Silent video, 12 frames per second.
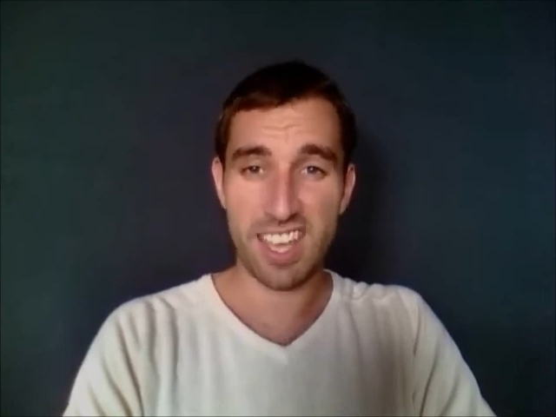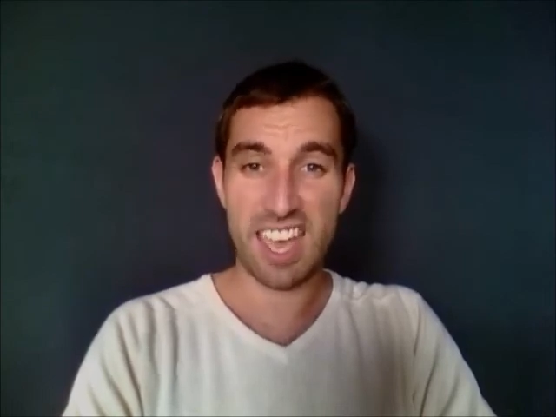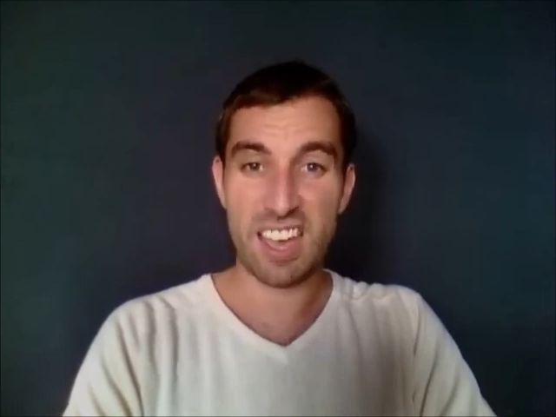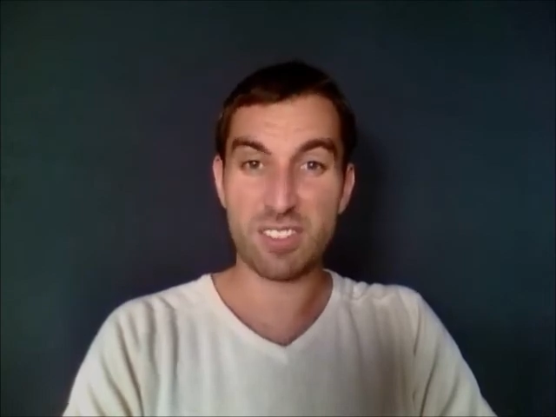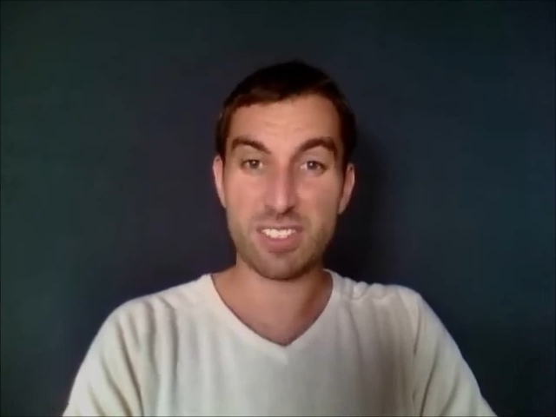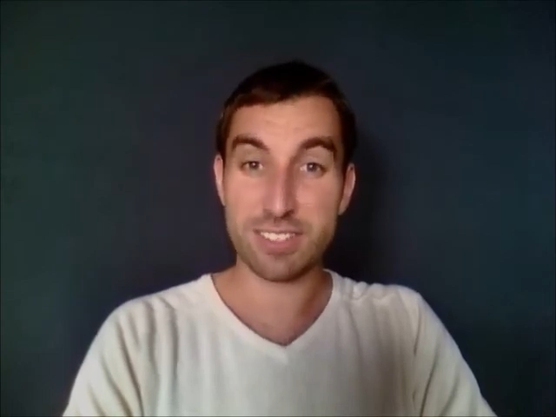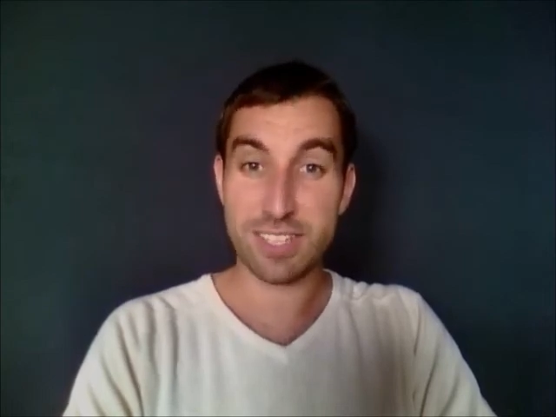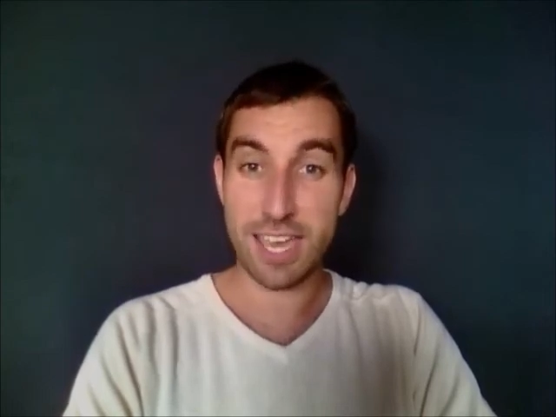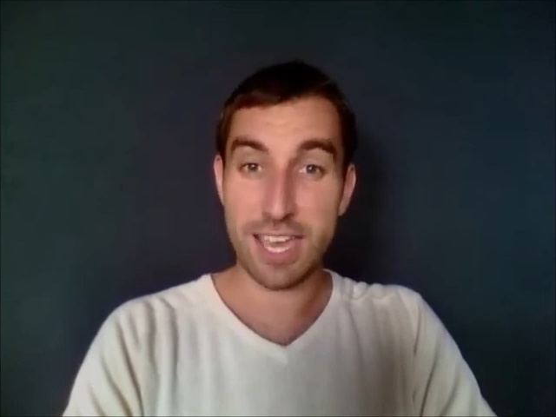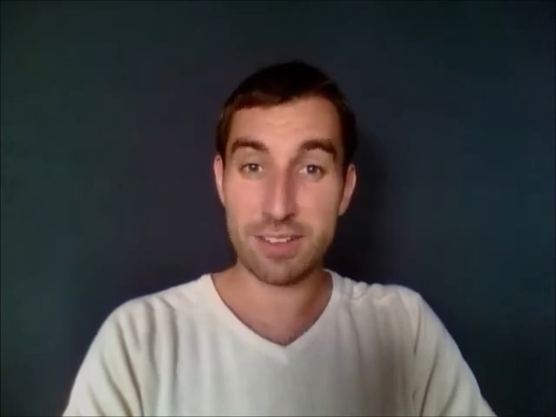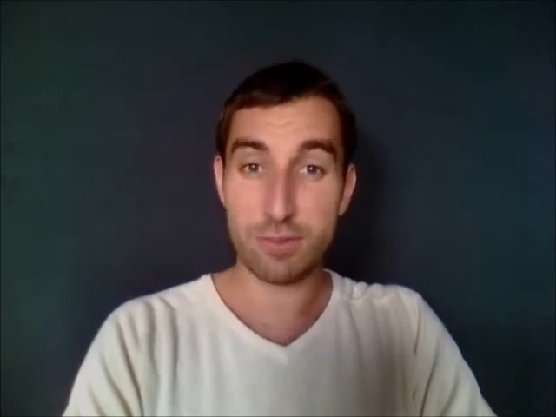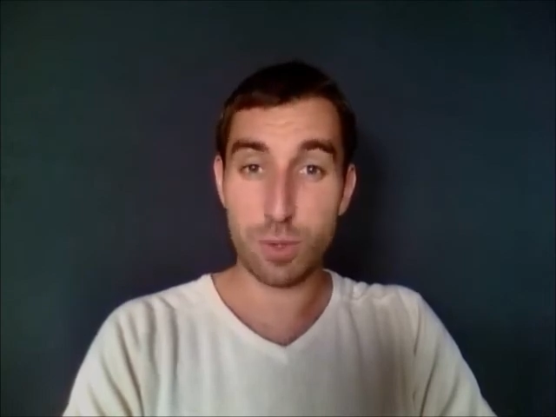Out of a
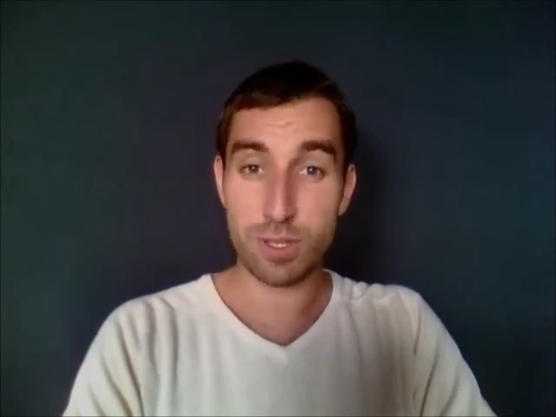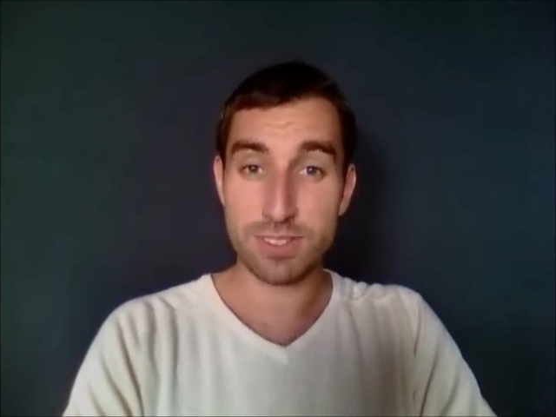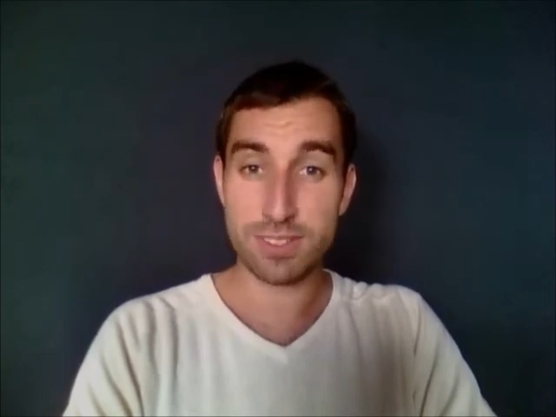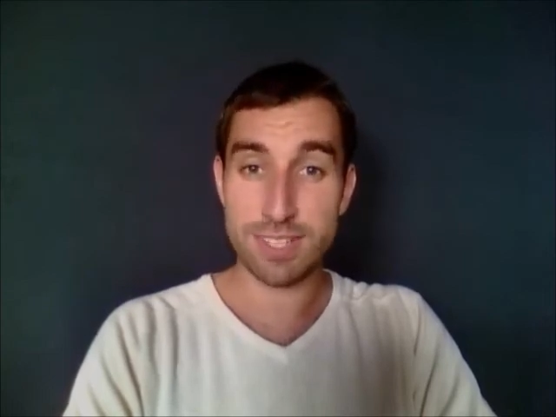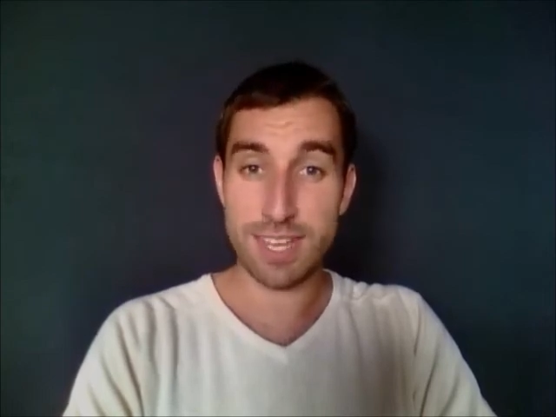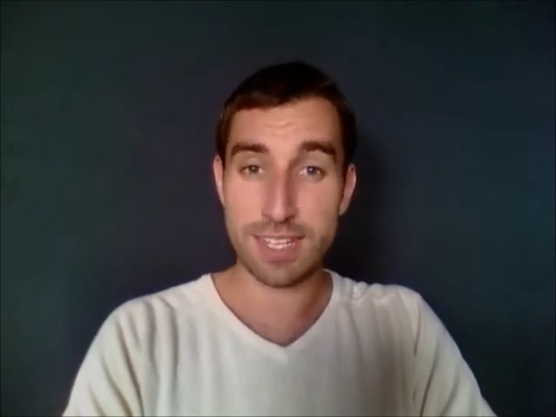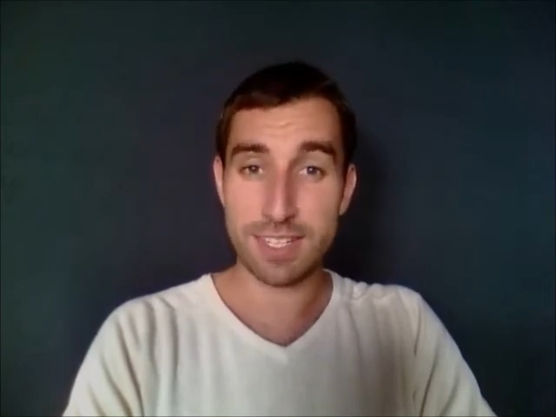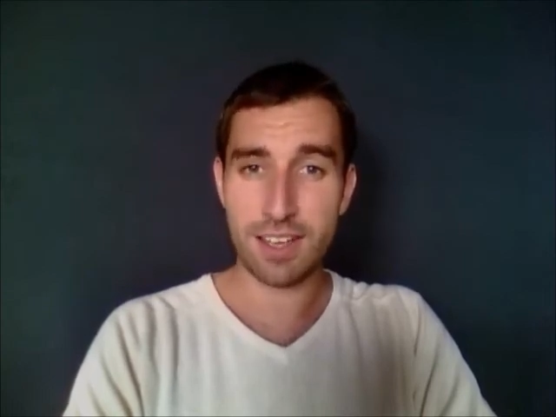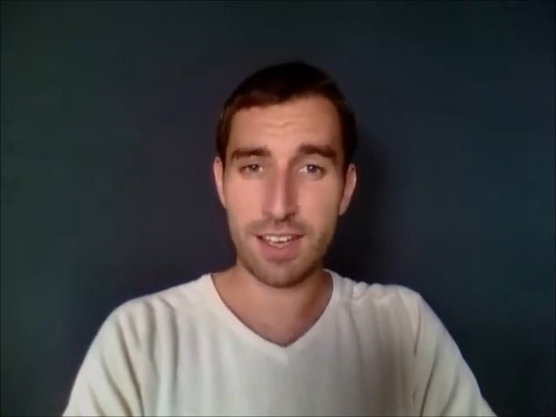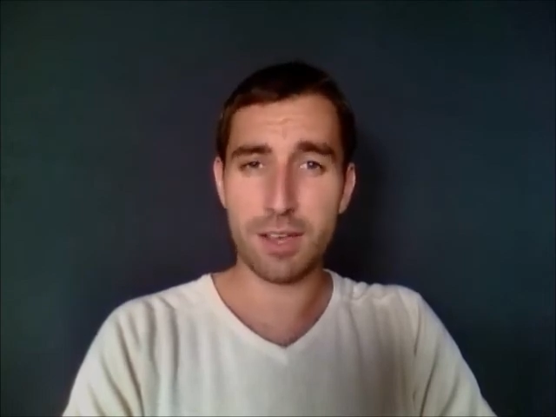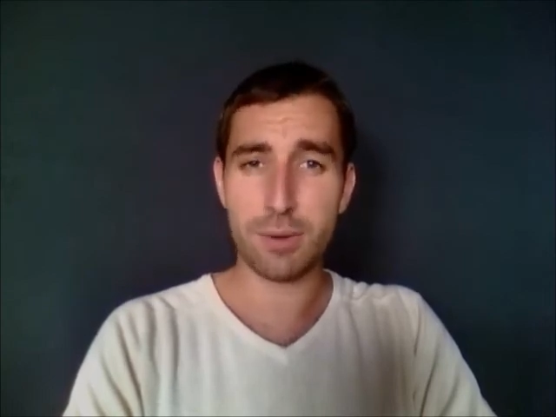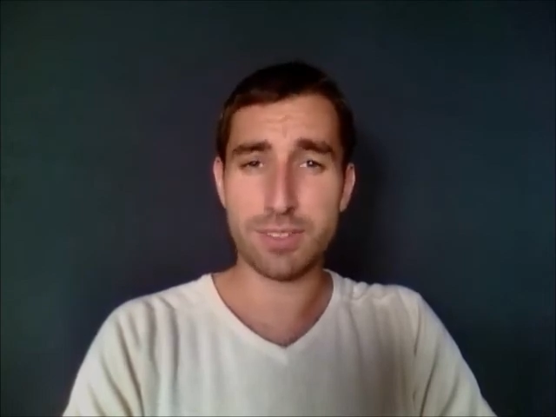scale of 1 to 10,
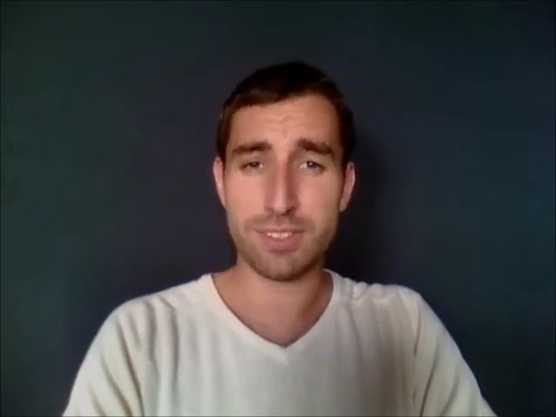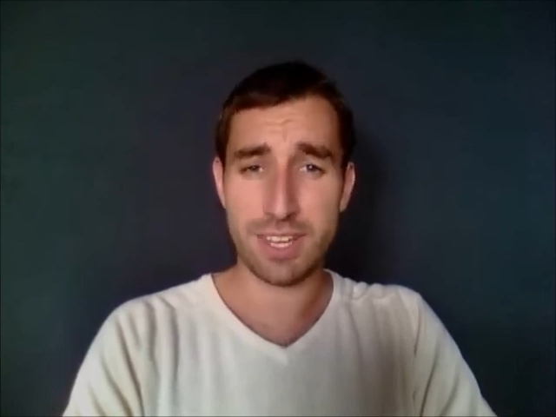I would